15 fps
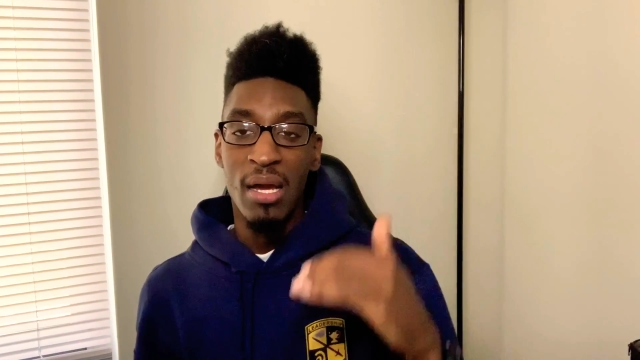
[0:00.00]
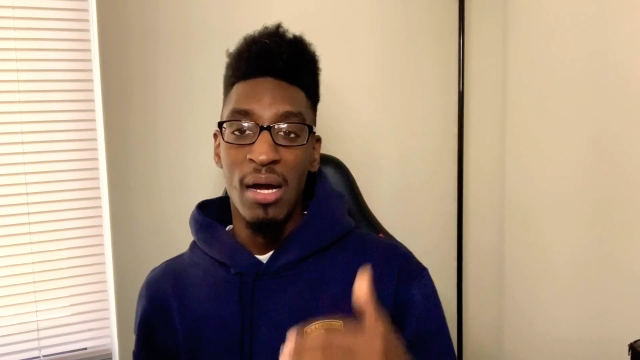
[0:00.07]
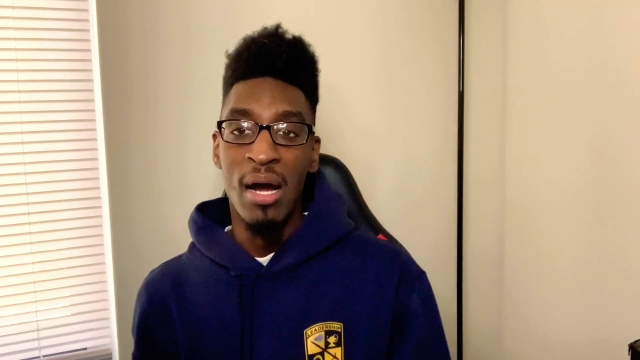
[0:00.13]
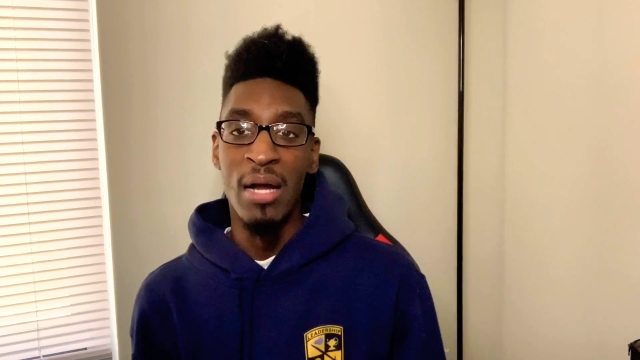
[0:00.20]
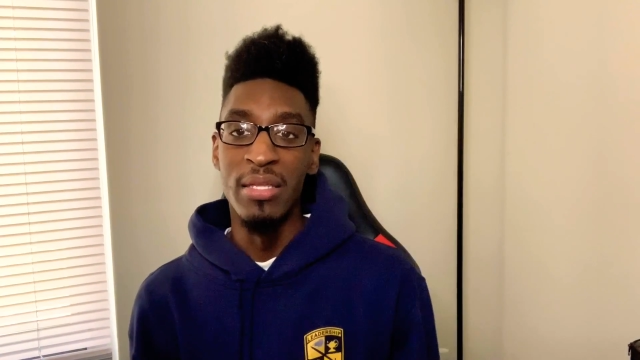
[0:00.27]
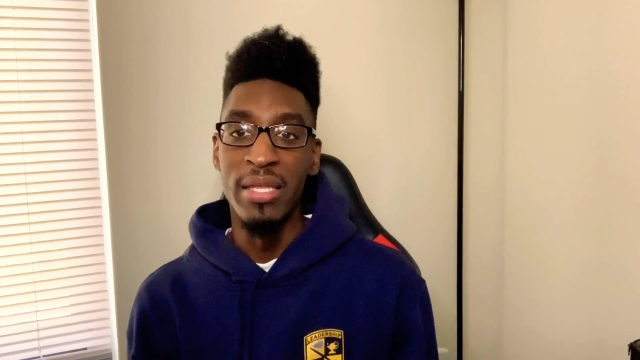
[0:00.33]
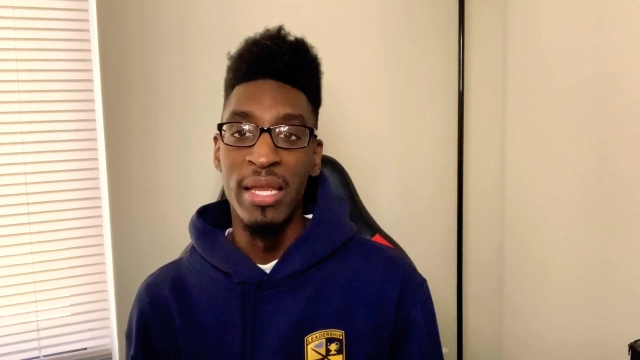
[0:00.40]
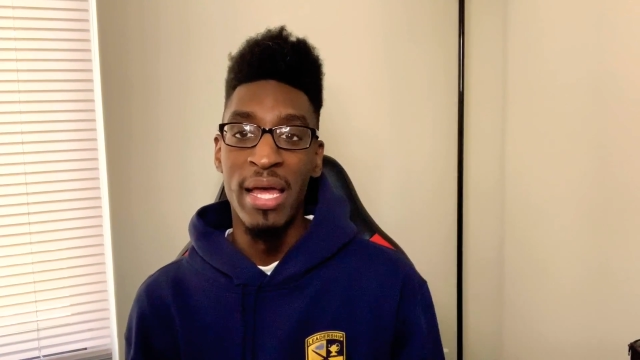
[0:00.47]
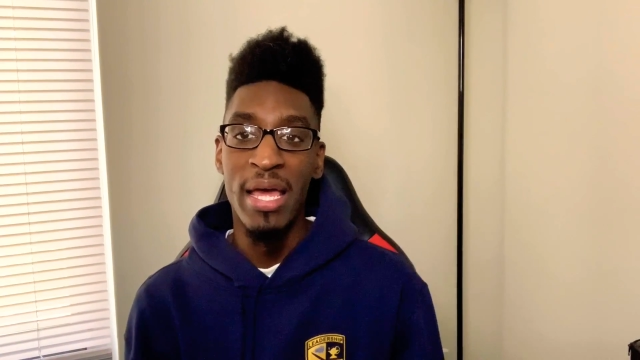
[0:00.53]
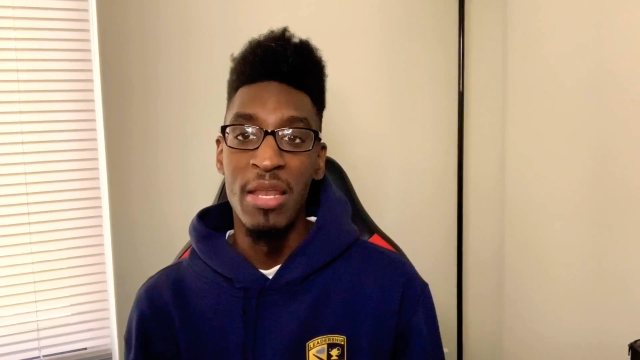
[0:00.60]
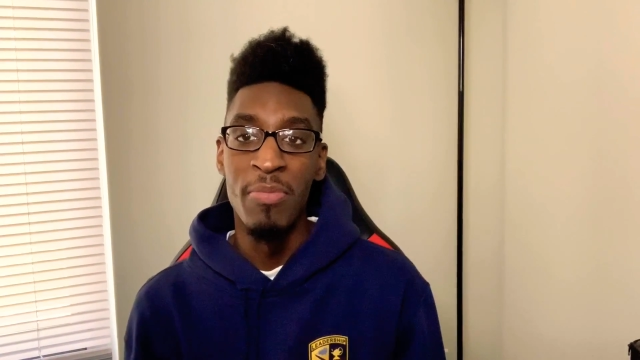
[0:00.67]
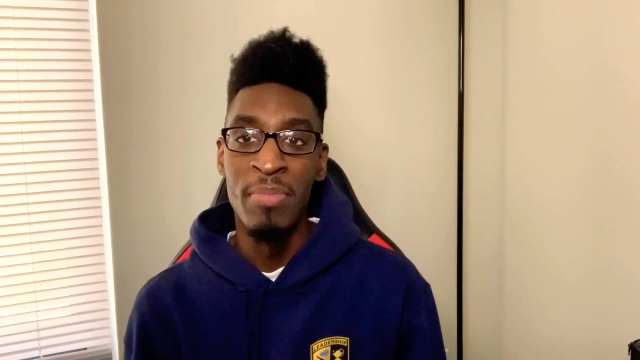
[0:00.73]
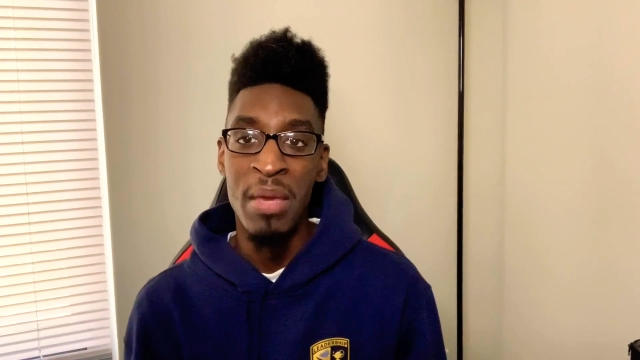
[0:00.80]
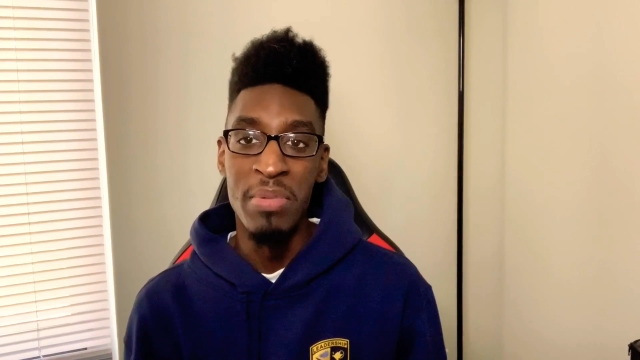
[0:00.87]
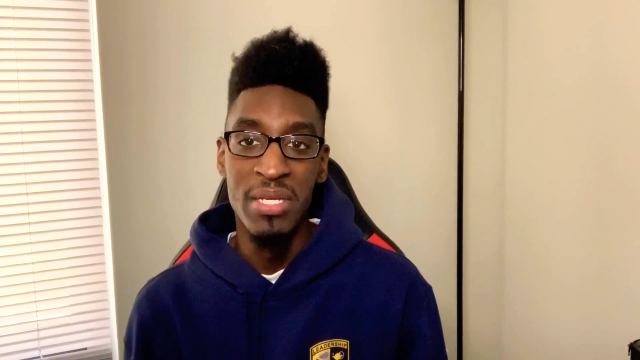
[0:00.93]
Under that,
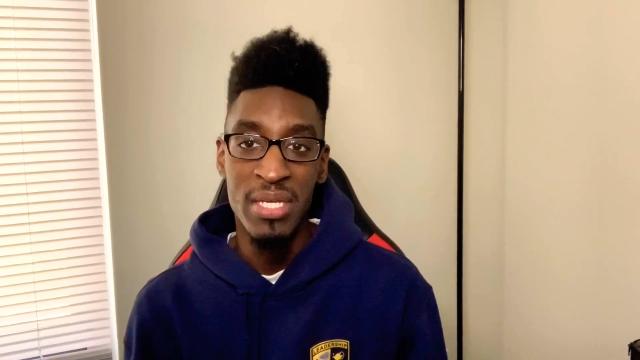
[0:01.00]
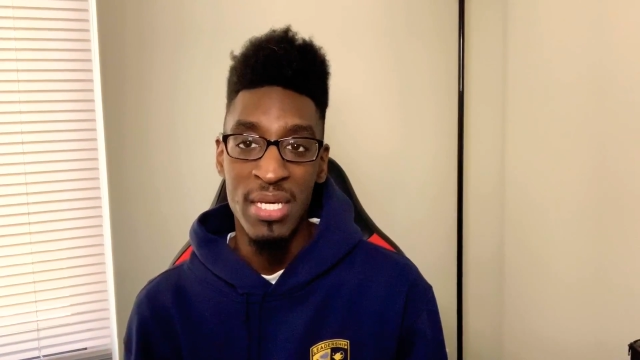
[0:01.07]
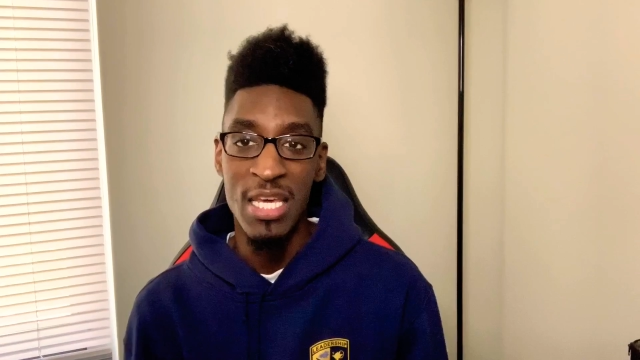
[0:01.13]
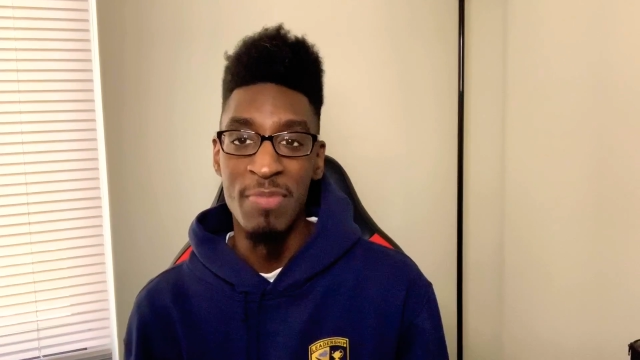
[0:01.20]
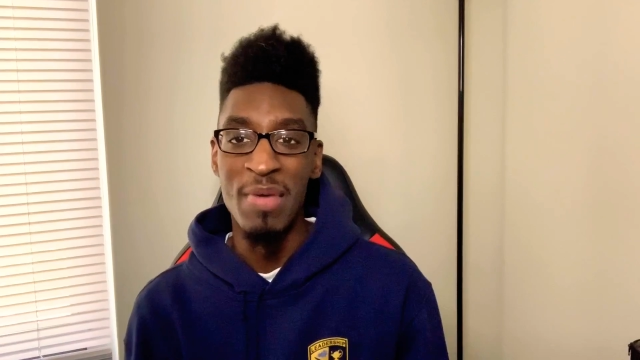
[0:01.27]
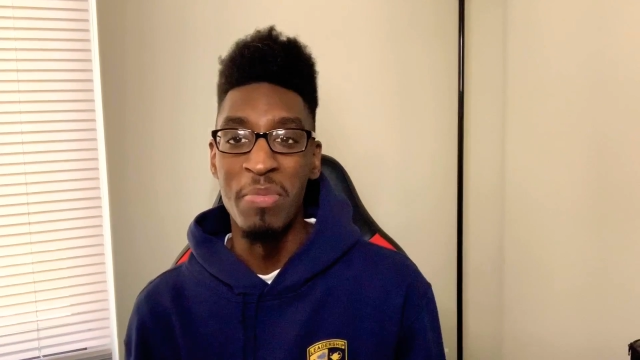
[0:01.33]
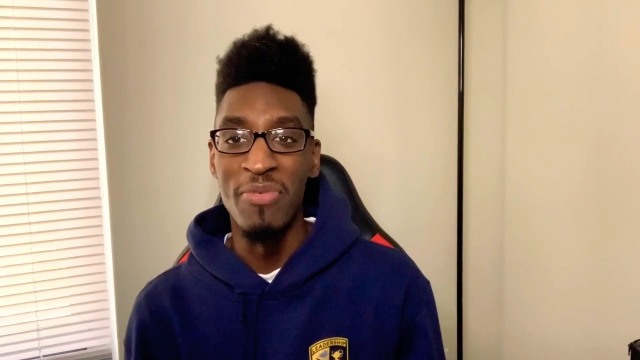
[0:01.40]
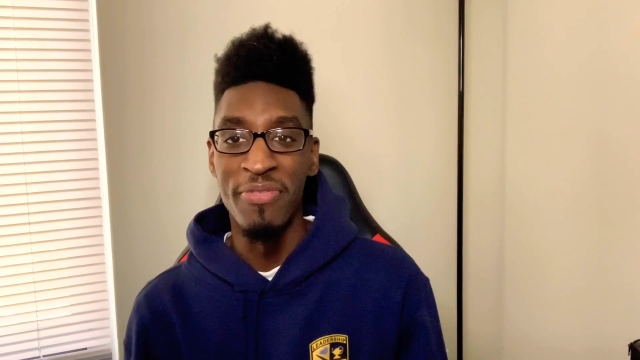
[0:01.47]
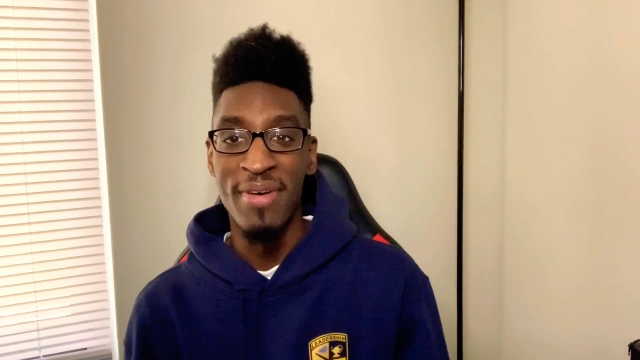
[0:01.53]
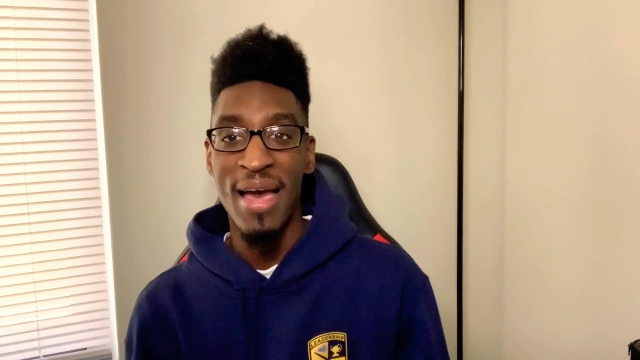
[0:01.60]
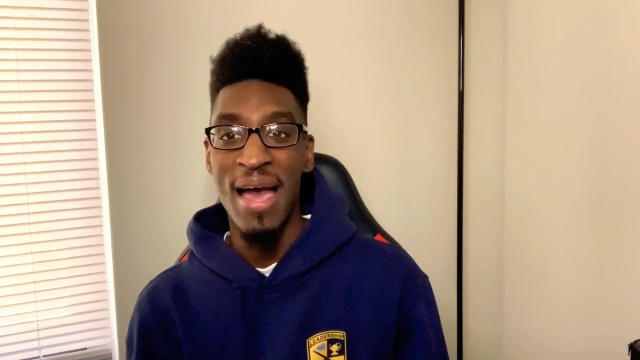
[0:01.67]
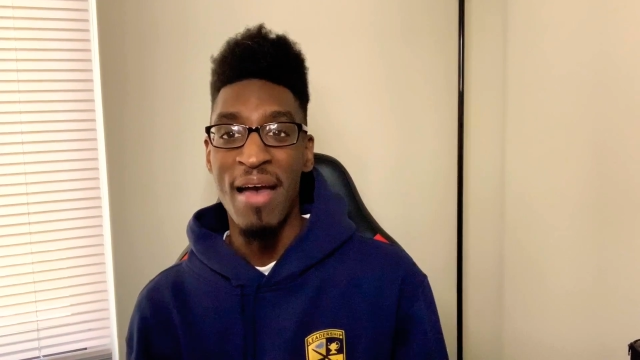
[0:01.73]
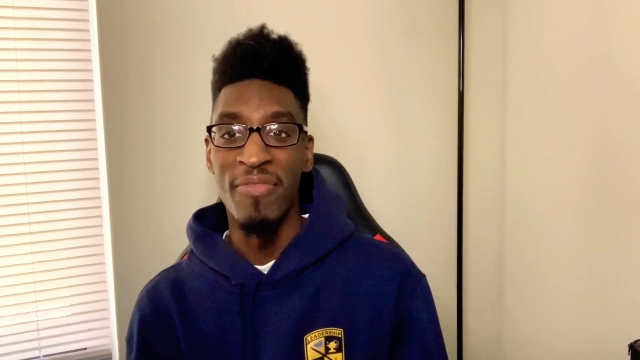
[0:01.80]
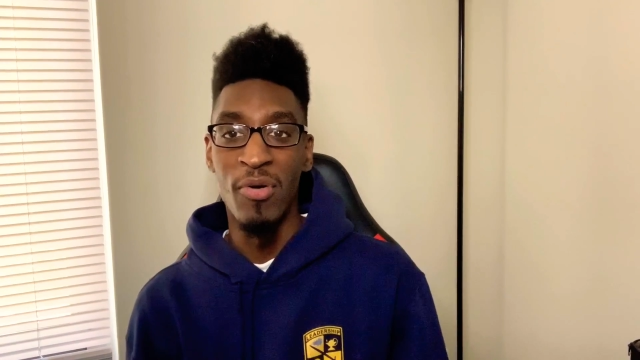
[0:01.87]
maybe 10, maybe 5,